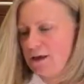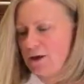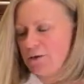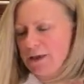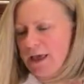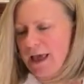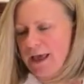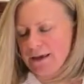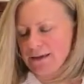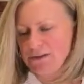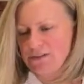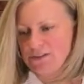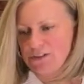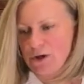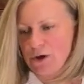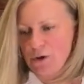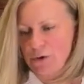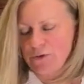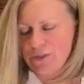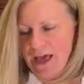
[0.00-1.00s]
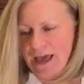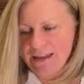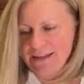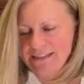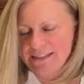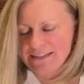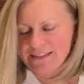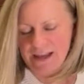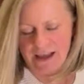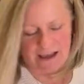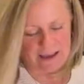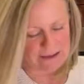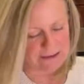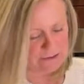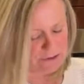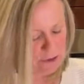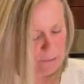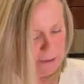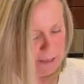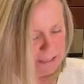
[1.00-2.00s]
Okay, so that is done.
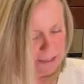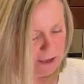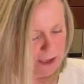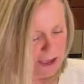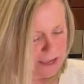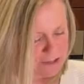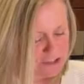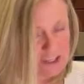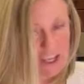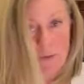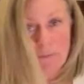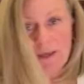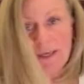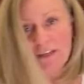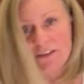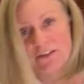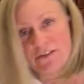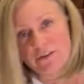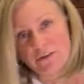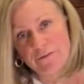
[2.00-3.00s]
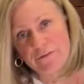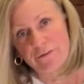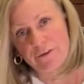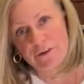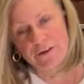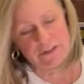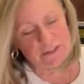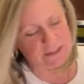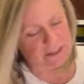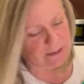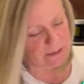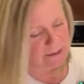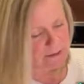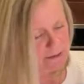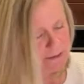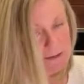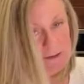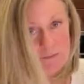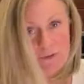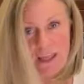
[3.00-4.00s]
Oh my gosh, can we eat dessert first?
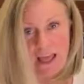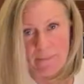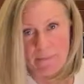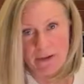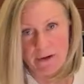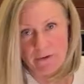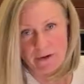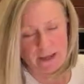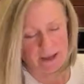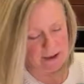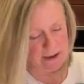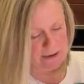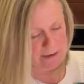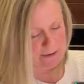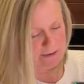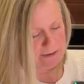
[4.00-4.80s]
Would that be okay?